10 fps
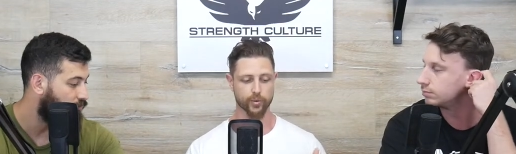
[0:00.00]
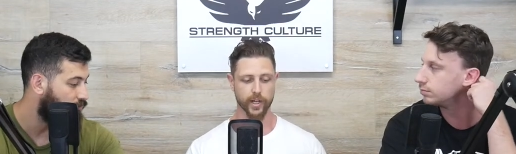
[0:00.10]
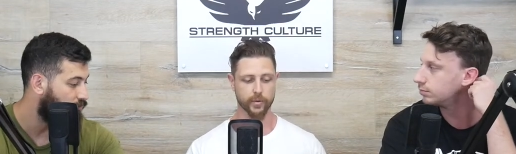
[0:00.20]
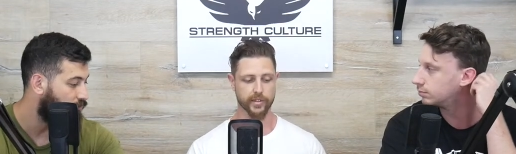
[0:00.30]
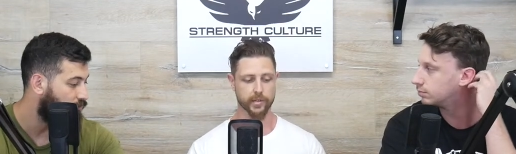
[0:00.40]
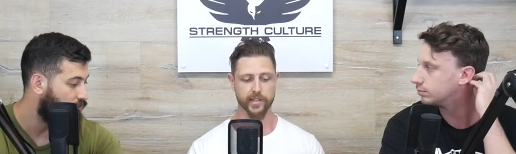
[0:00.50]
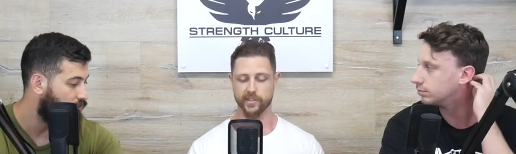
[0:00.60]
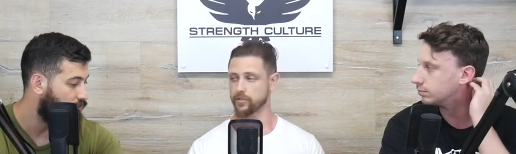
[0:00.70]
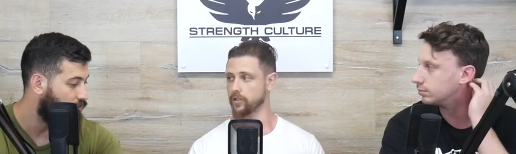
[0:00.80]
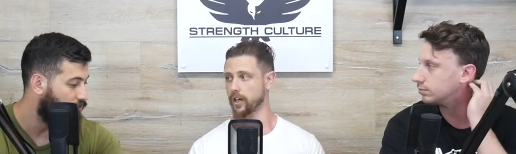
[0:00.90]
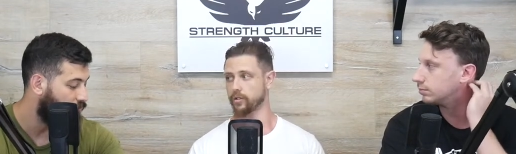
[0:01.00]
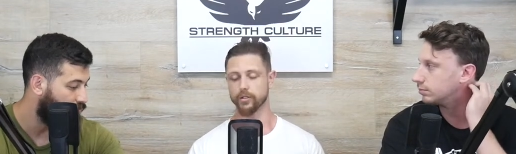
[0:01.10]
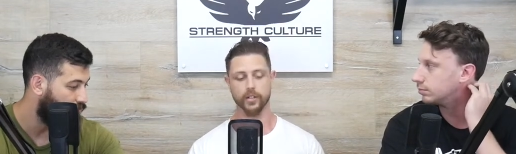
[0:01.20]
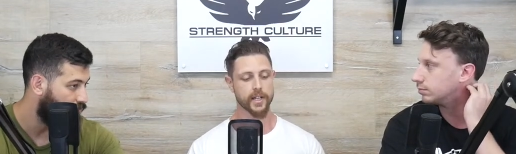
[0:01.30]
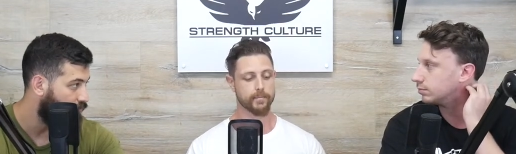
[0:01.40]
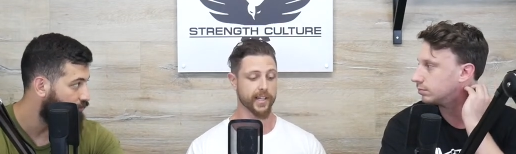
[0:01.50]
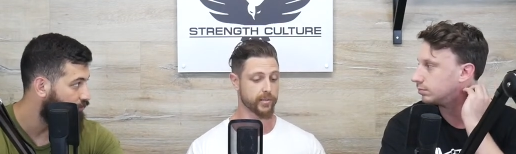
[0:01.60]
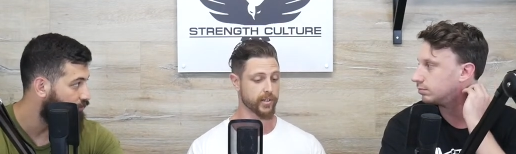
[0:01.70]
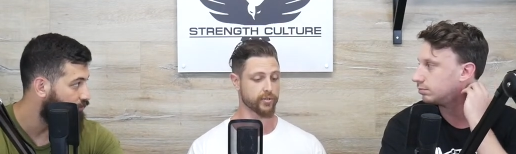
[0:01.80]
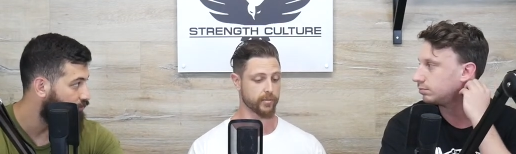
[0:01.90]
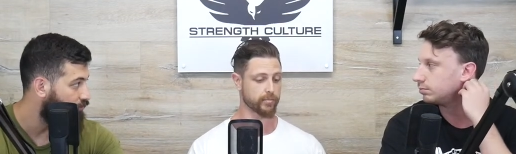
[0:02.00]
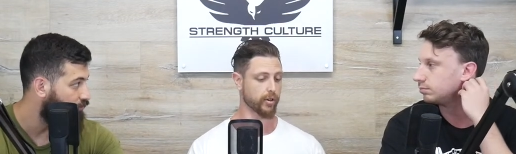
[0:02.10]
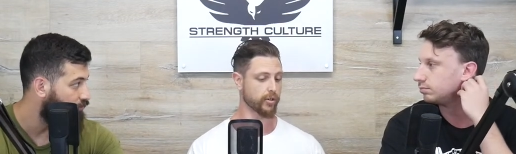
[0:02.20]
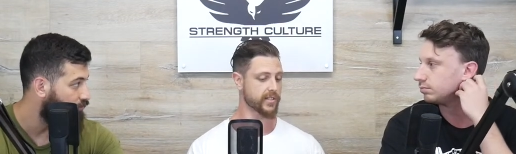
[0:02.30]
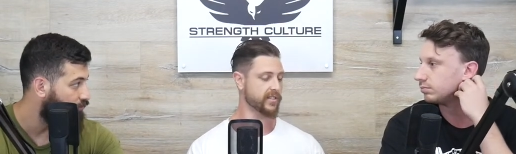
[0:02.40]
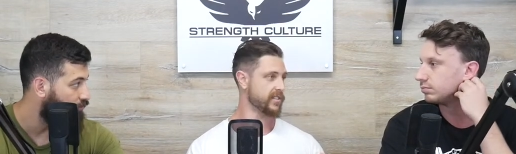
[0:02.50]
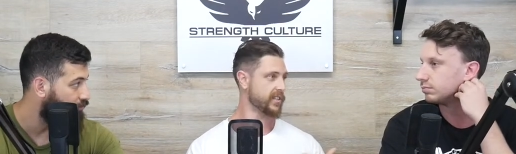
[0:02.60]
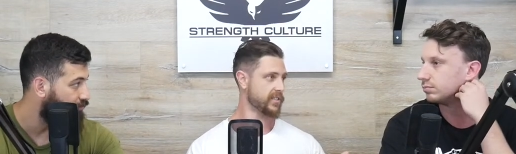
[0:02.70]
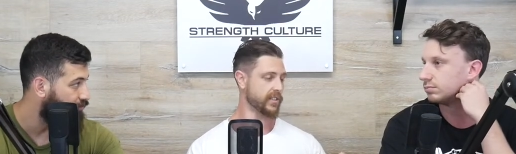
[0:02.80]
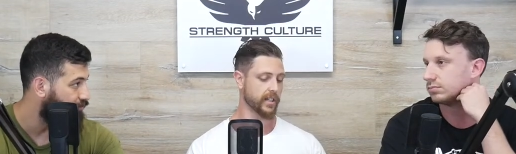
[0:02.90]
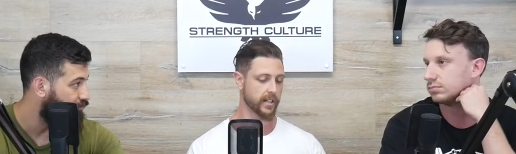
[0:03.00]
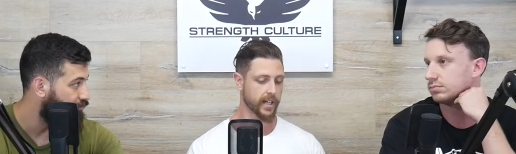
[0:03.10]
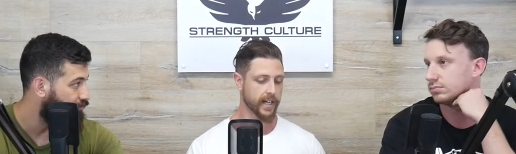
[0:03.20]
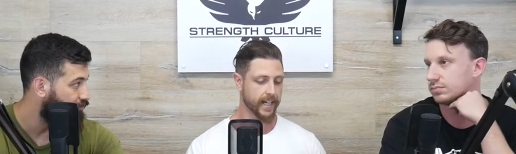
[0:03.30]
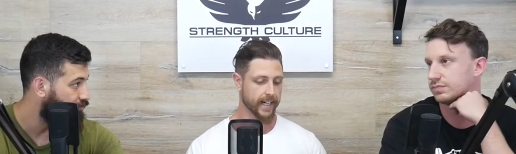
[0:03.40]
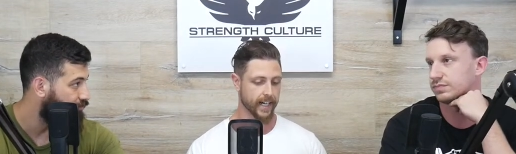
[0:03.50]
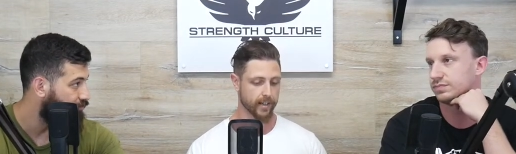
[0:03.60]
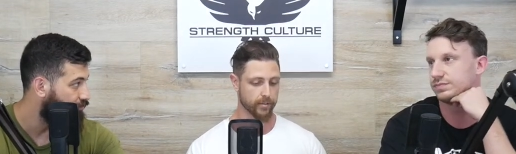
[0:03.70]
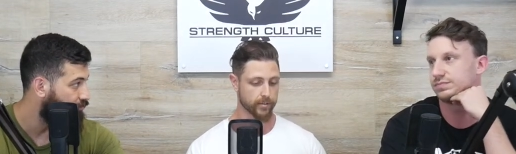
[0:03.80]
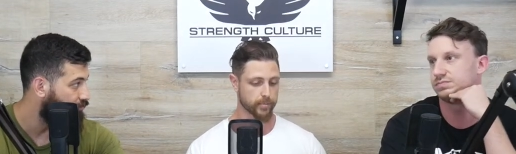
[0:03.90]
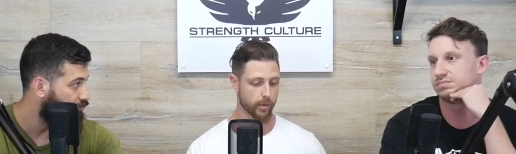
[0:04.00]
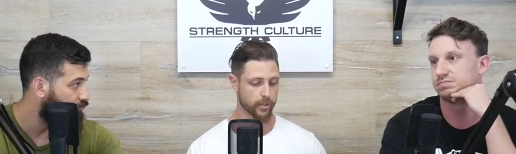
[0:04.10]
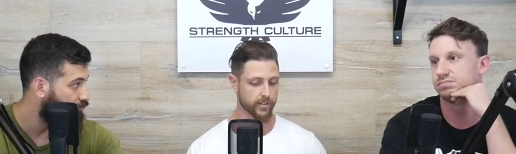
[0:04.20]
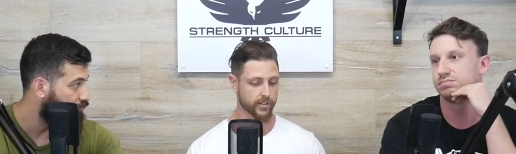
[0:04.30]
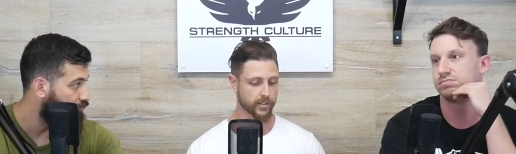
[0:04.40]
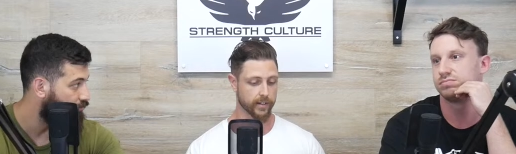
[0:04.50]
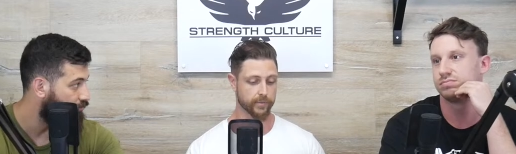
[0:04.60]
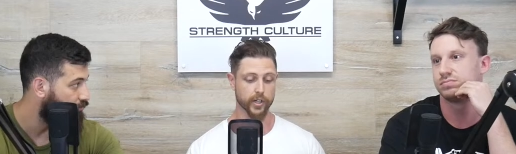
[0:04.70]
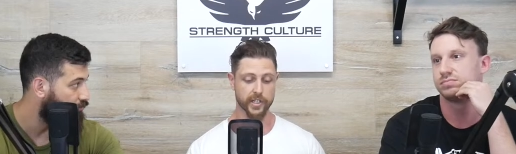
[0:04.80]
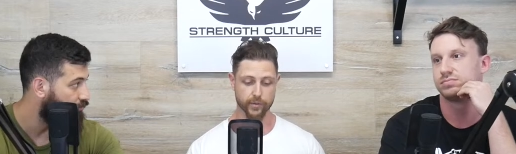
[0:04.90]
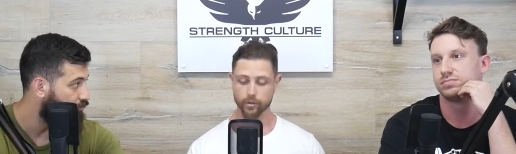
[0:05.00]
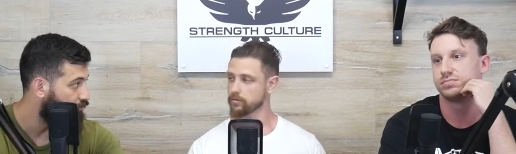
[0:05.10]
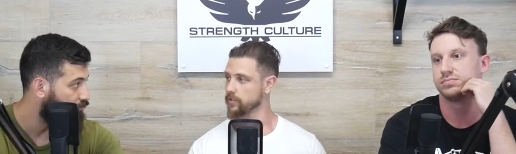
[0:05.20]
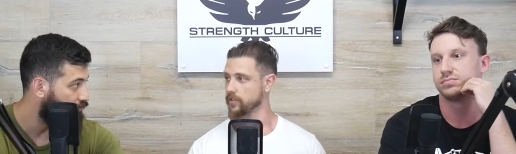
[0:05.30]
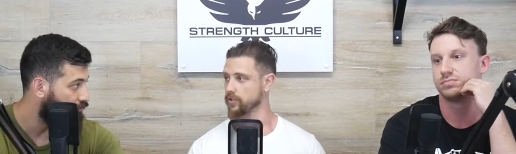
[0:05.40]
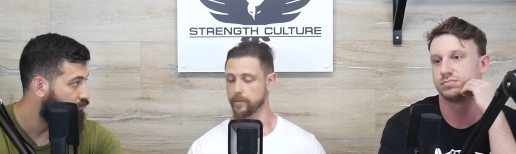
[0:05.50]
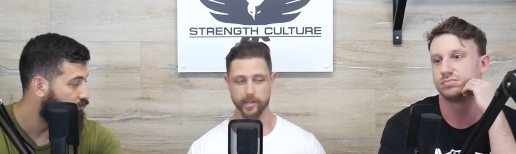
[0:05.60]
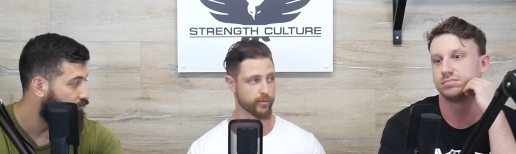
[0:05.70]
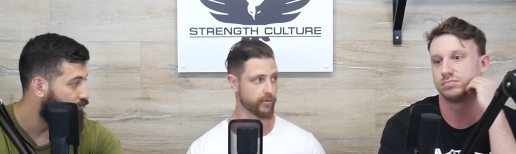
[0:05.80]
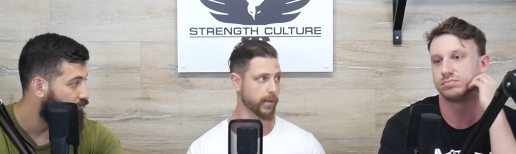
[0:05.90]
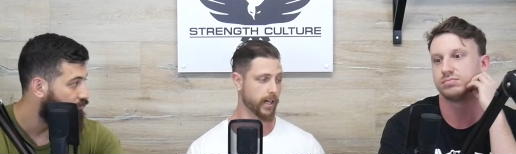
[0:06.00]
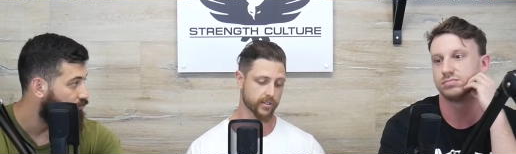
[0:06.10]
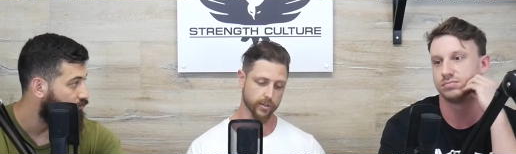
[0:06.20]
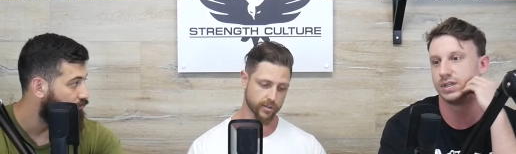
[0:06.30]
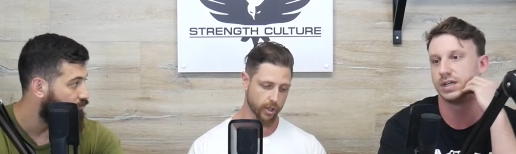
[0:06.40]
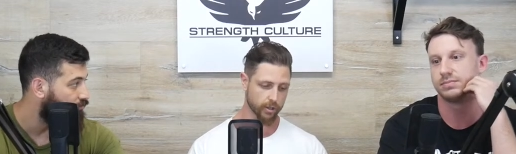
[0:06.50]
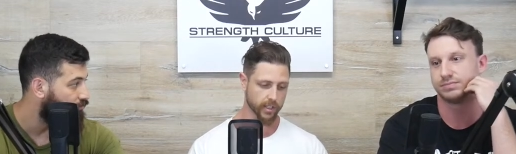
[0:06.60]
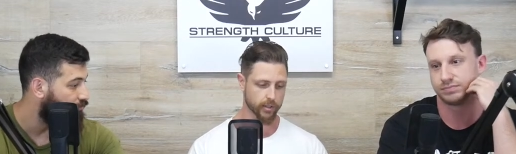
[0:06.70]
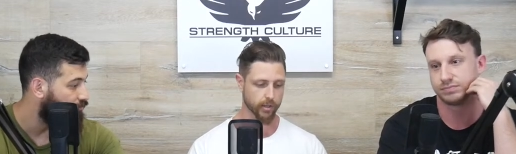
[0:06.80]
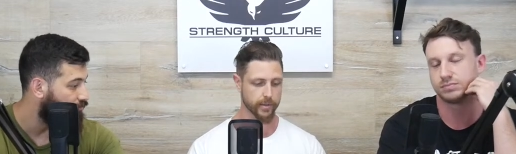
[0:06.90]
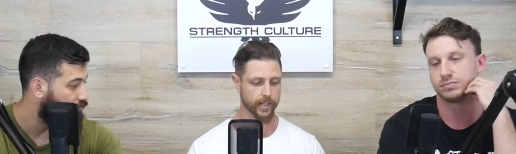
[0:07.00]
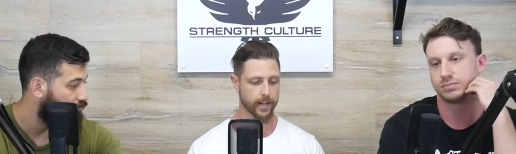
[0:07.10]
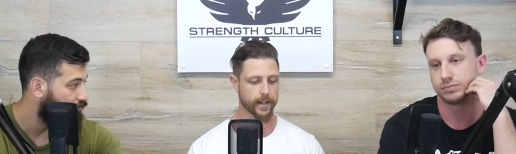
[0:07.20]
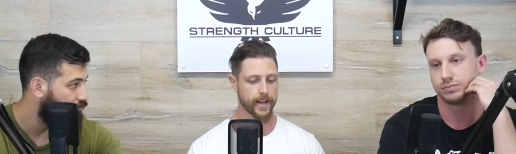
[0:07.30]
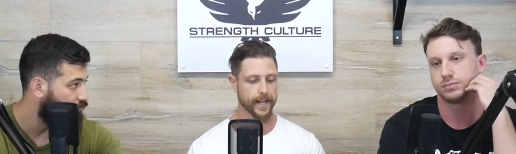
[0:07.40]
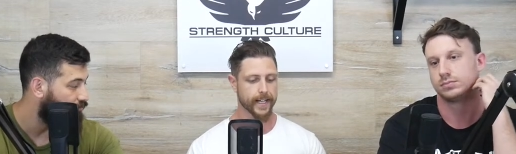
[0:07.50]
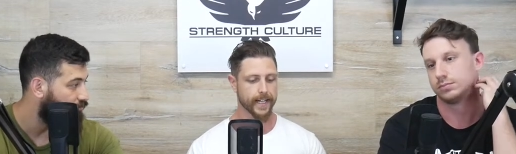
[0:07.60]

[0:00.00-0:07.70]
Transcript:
Speaker 1: to week within a mesocycle makes measuring progress and assessing uh, their response uh, very difficult because there's too many moving parts. So I totally agree with that.